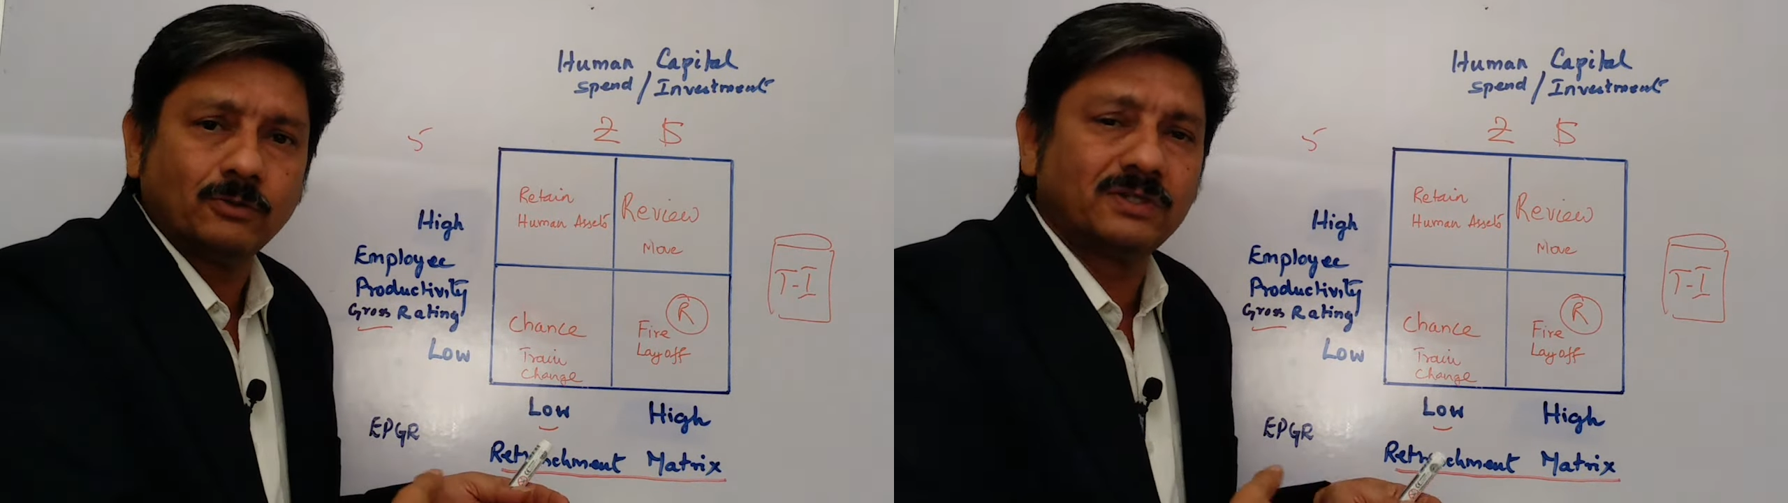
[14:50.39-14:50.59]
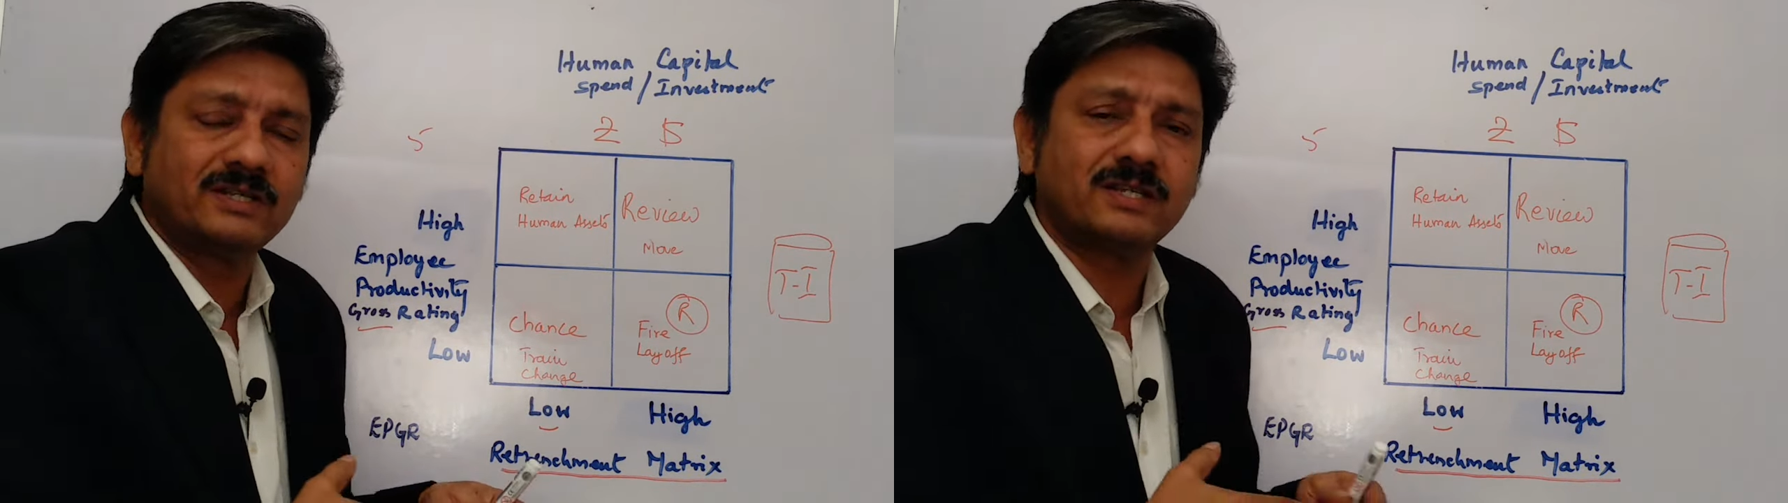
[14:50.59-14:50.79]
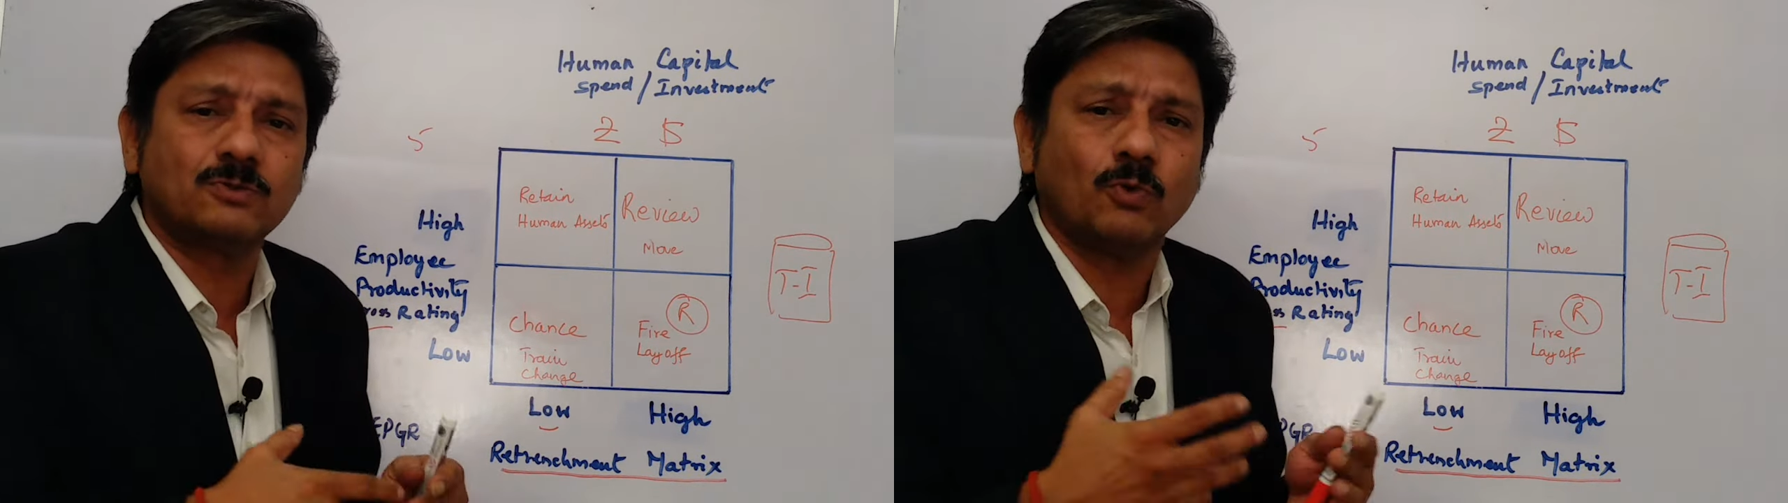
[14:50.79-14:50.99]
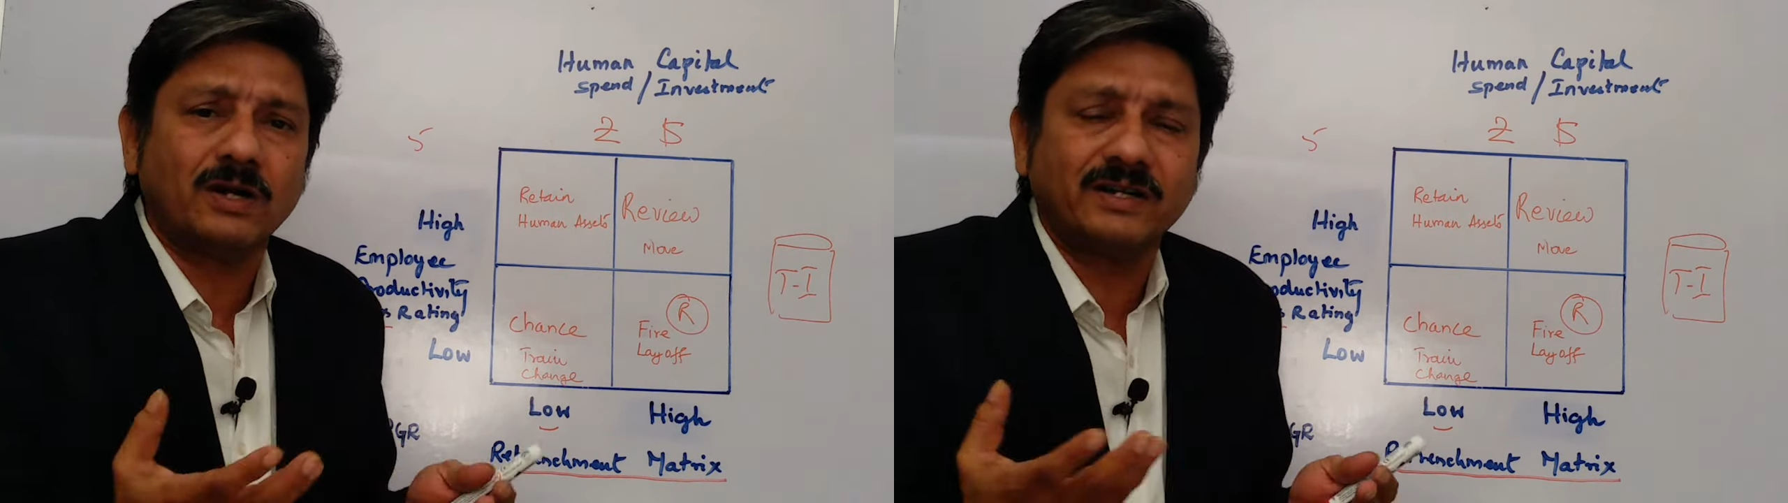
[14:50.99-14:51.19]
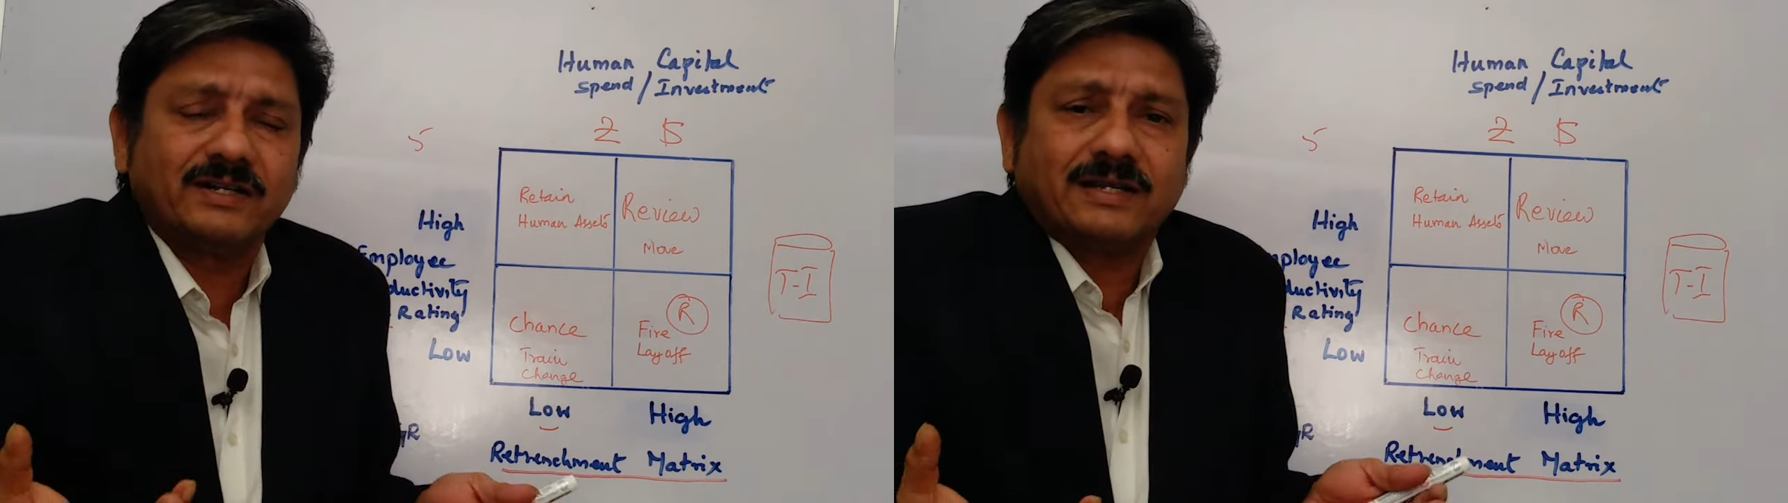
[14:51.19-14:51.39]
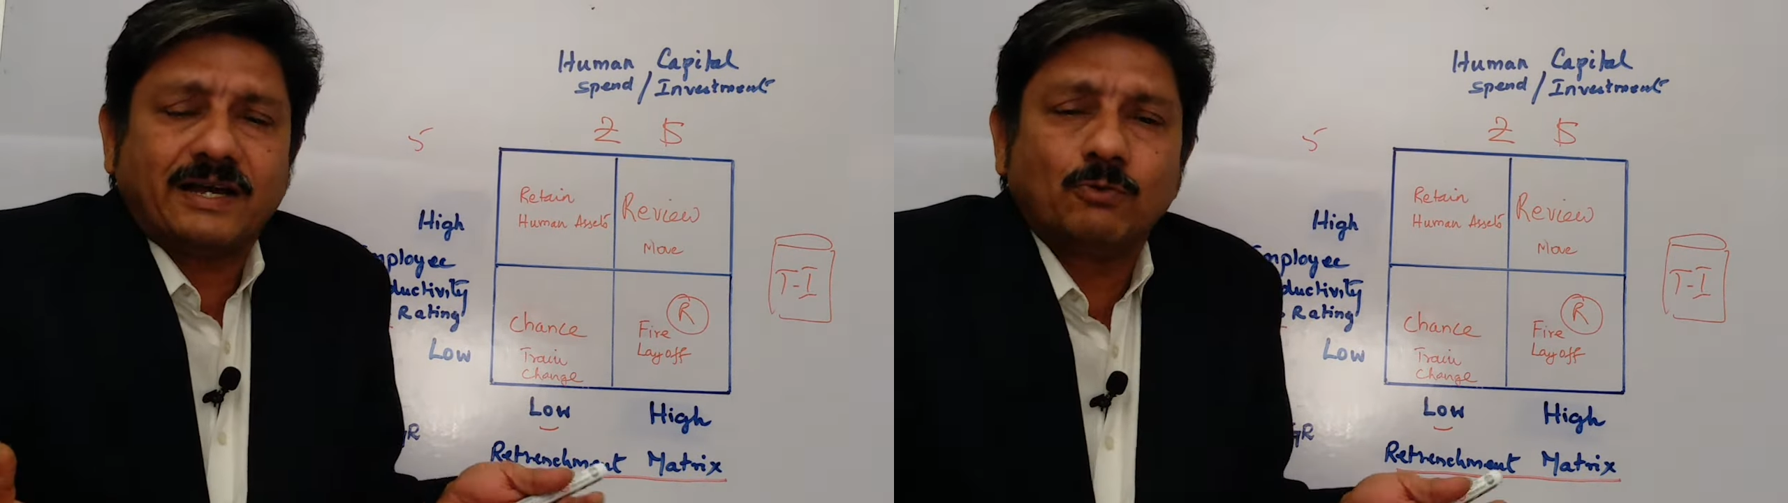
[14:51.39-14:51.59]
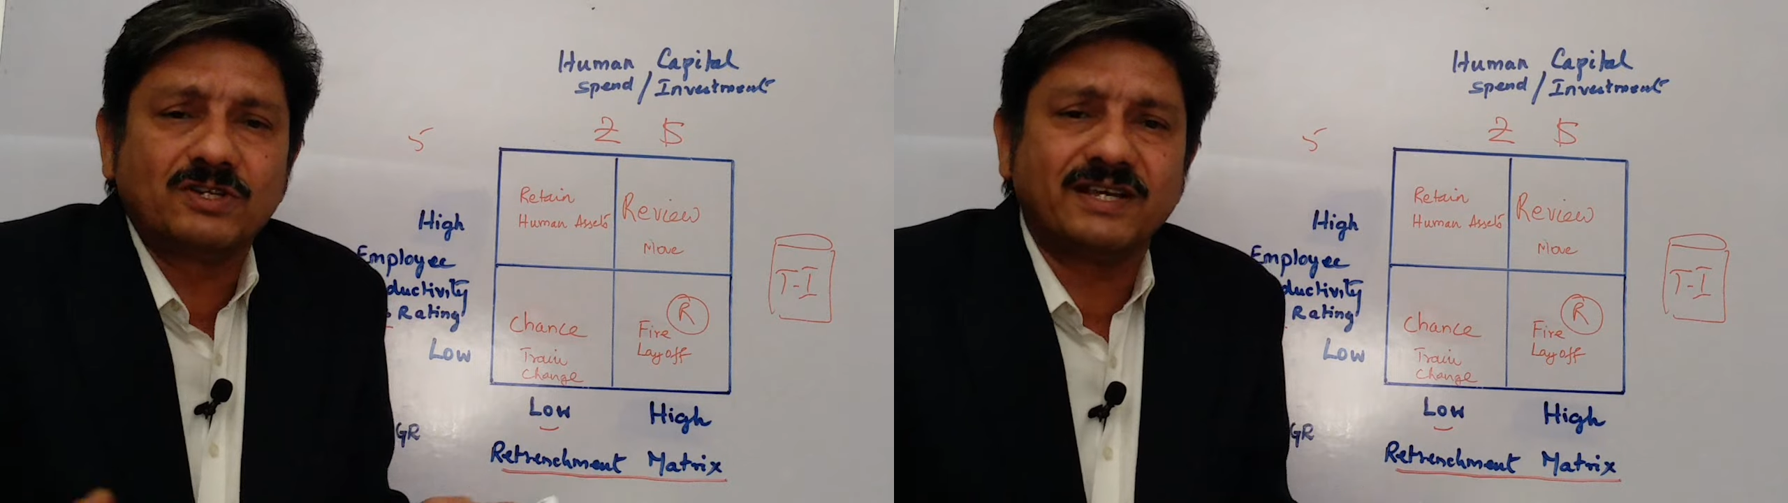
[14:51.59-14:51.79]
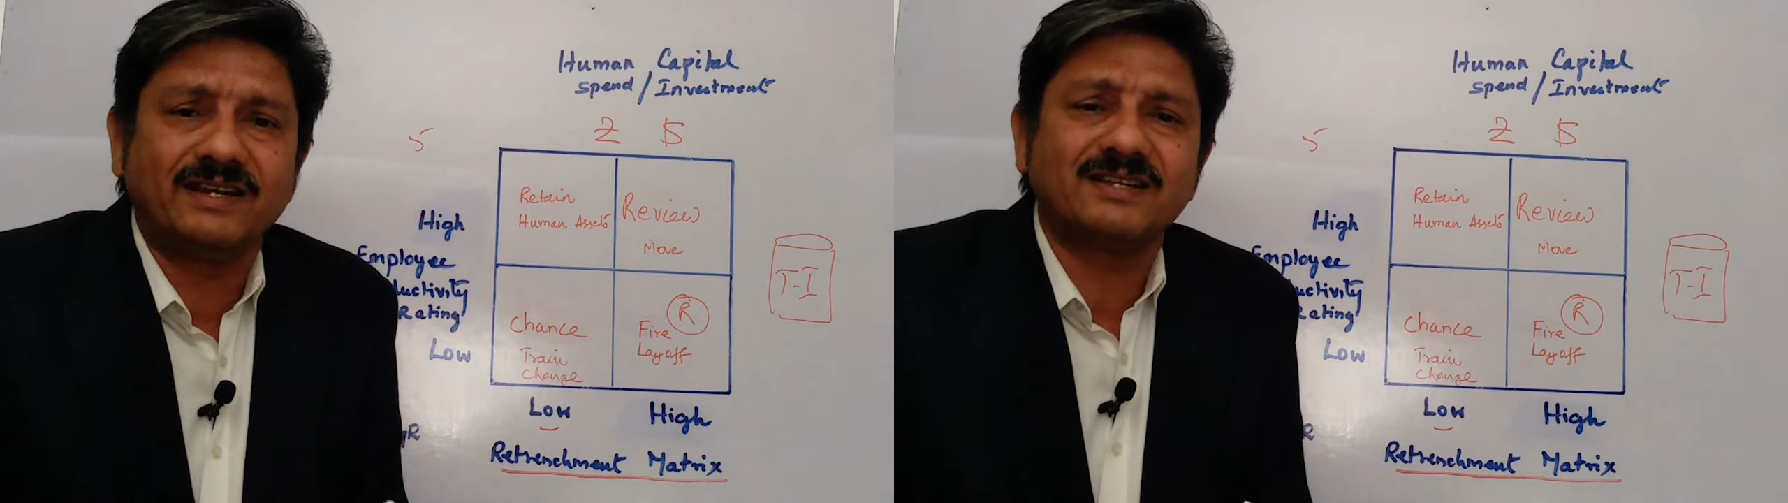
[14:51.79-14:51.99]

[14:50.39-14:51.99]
This is what I would say